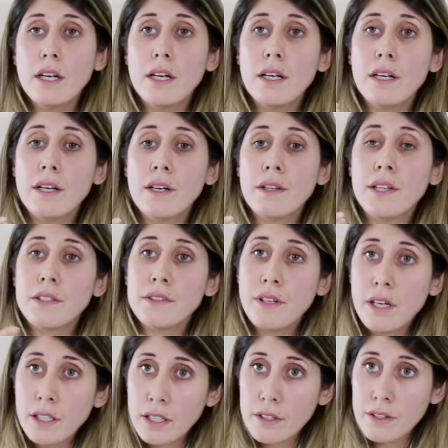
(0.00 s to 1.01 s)
The
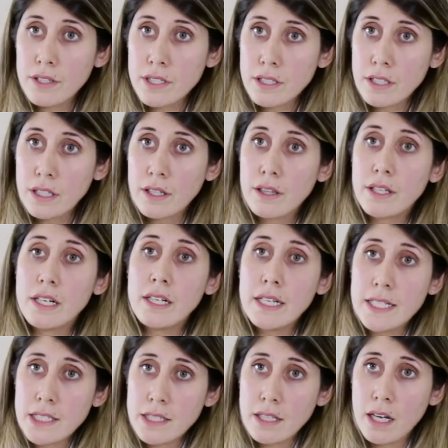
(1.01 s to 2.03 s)
darker the skin, the
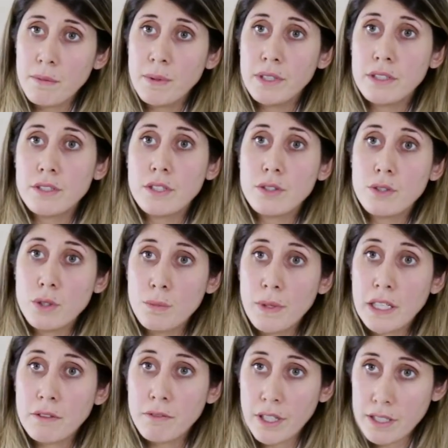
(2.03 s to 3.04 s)
less the ability to
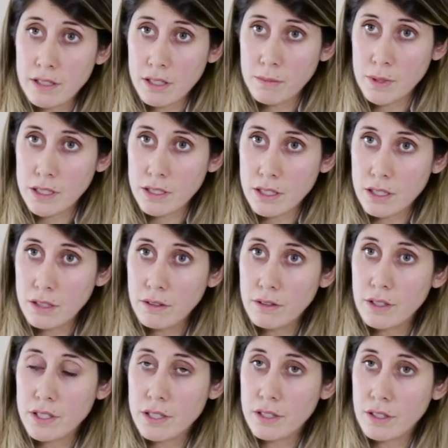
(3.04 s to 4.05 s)
make vitamin D.
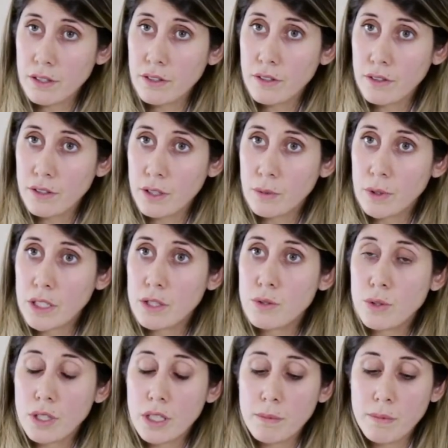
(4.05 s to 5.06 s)
That's another thing we need
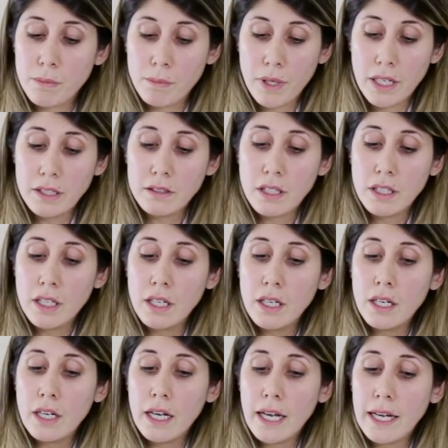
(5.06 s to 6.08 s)
to keep in mind.
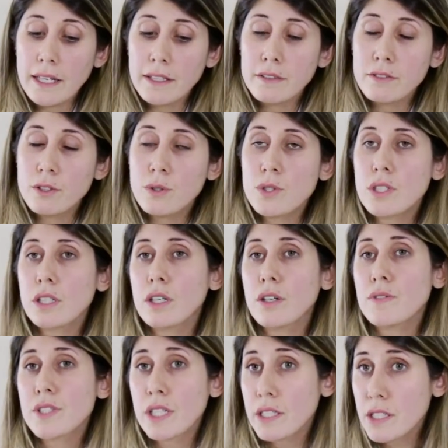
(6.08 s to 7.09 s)
And using of
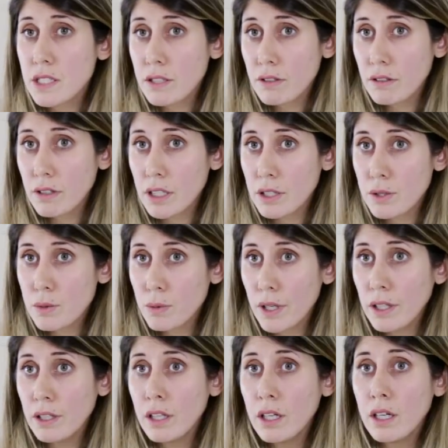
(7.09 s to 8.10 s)
sunscreen as
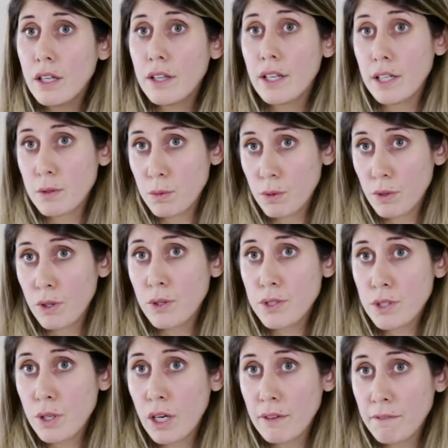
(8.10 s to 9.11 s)
well, that will
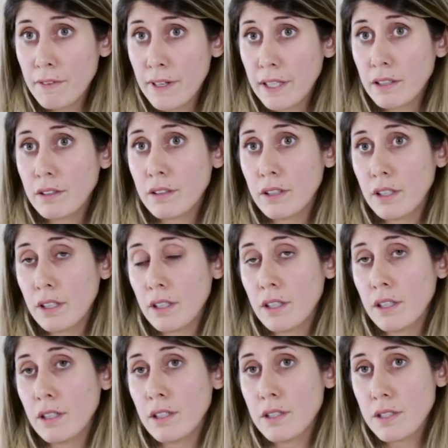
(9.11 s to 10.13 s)
also affect
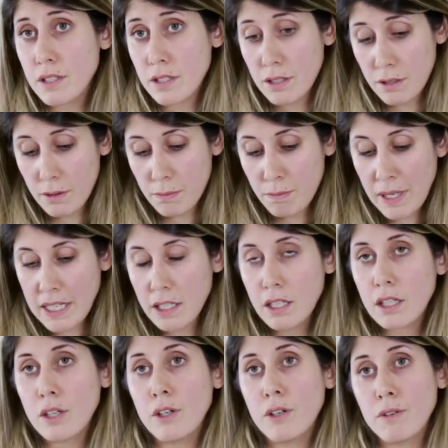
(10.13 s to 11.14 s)
the
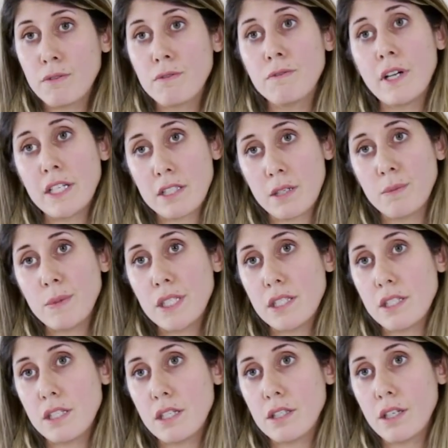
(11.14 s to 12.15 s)
making of vitamin
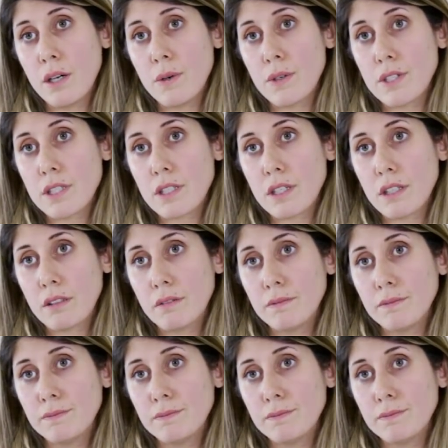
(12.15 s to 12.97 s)
D in our skin.